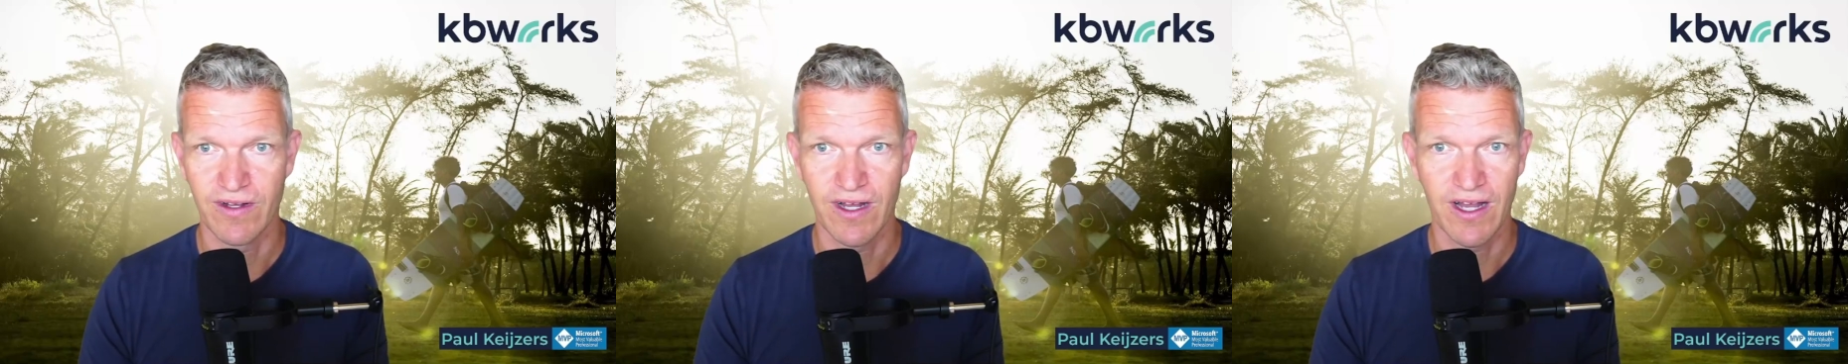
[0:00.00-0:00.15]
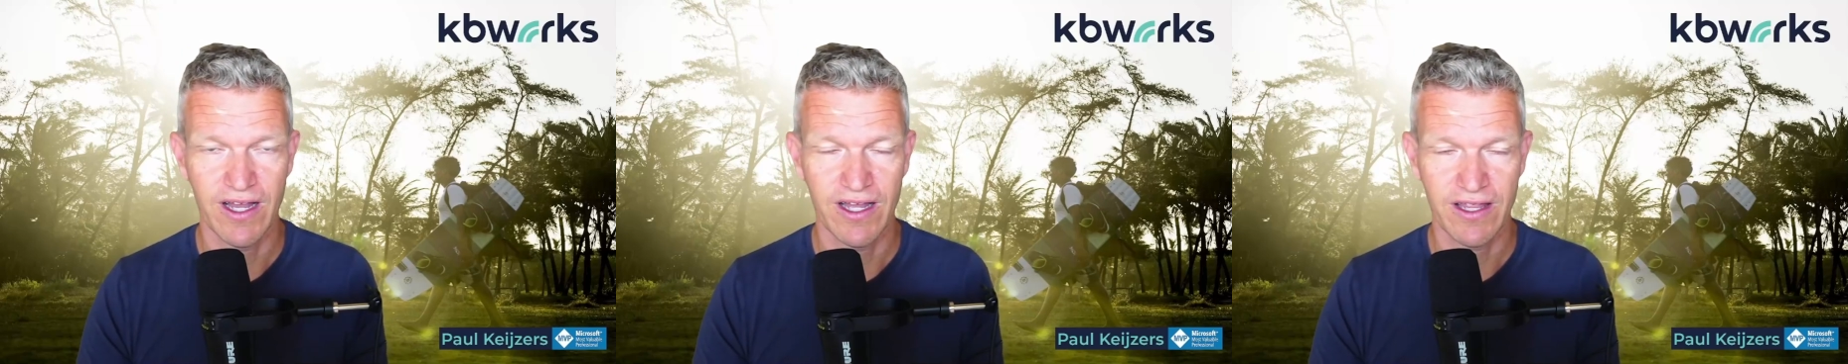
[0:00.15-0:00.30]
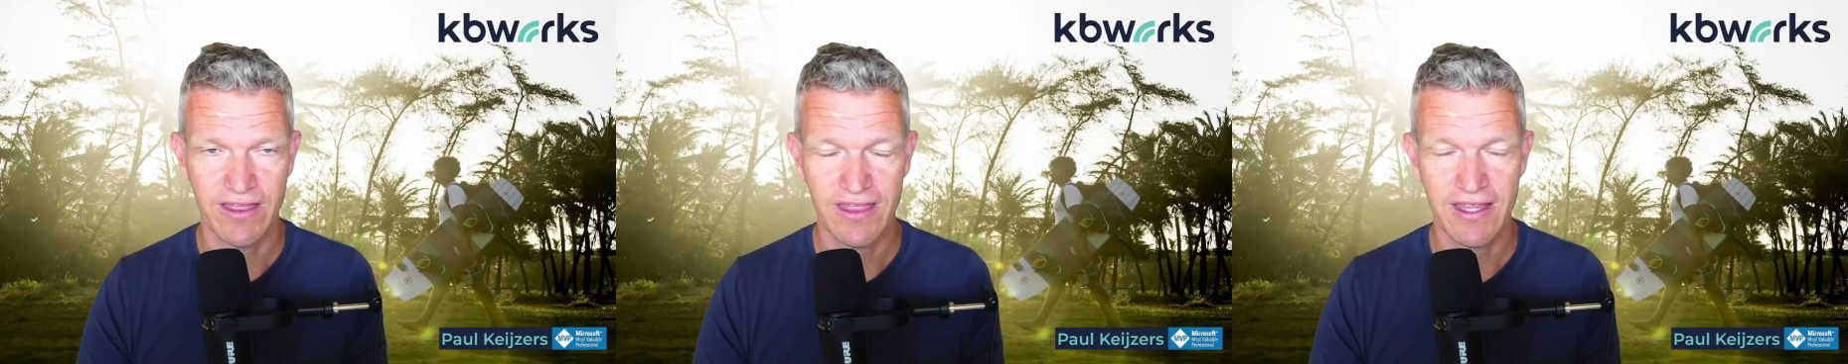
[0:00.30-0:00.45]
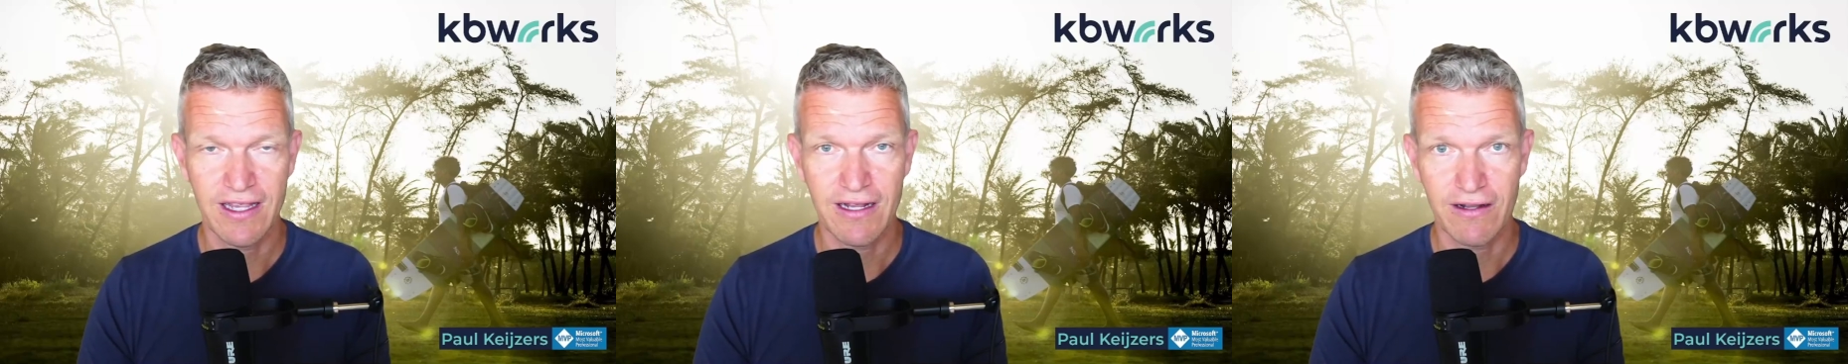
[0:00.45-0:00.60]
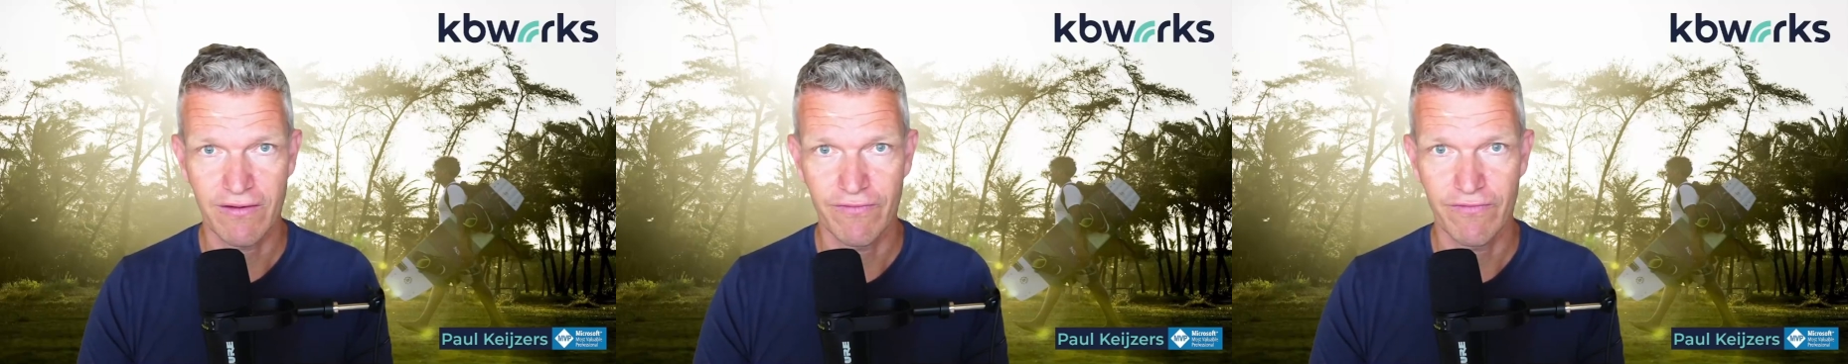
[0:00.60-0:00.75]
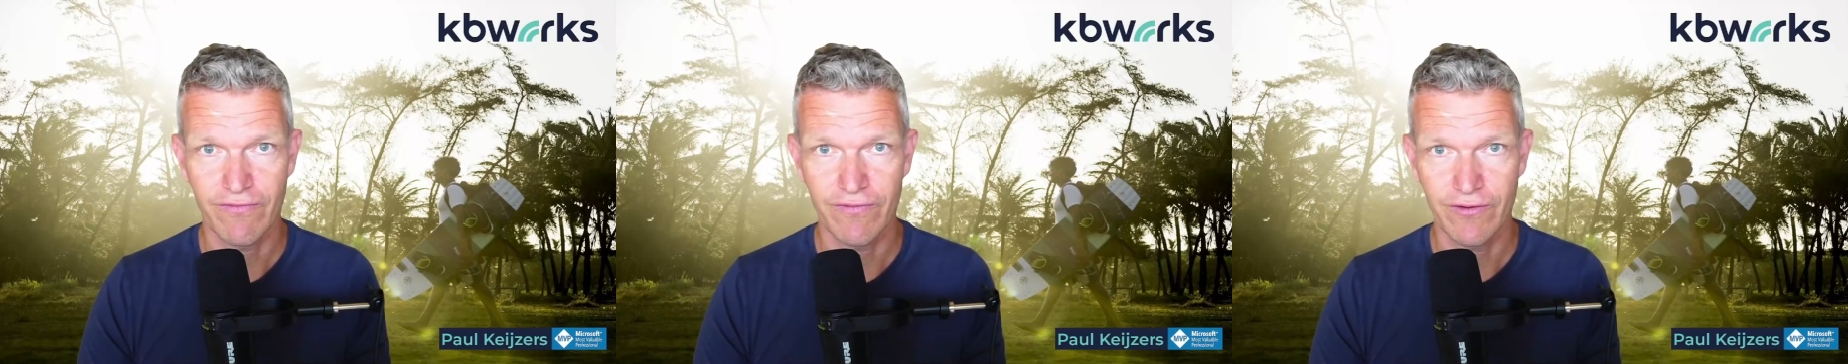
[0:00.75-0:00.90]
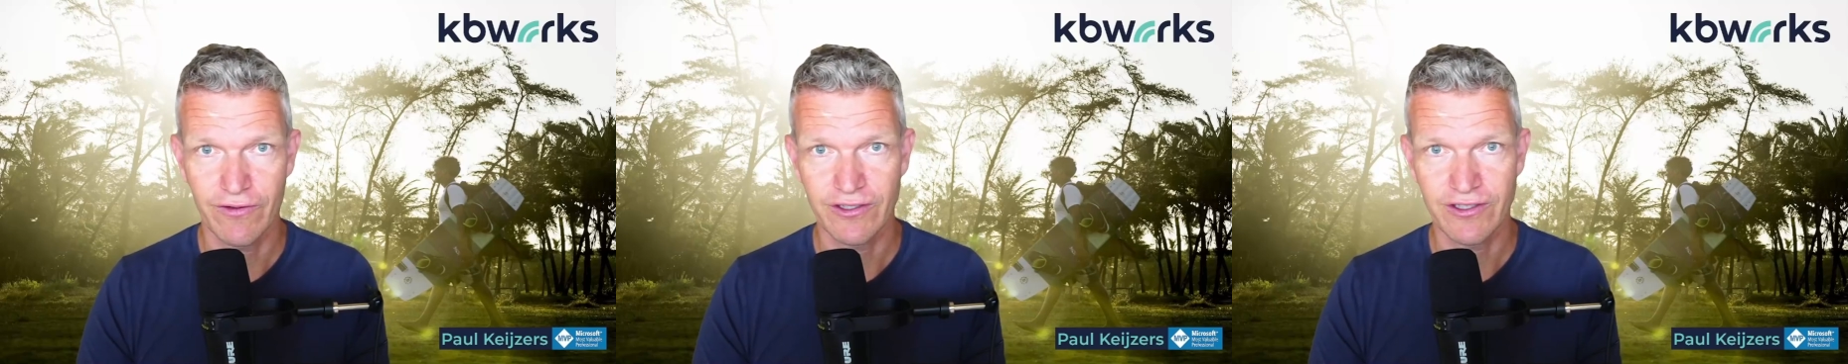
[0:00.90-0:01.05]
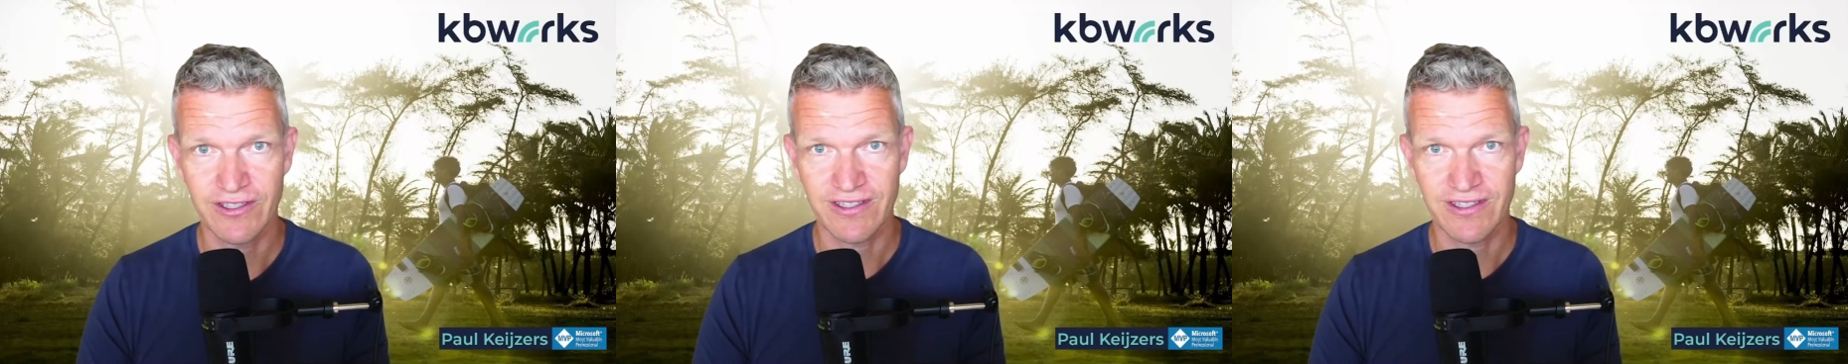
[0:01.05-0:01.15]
I think, the first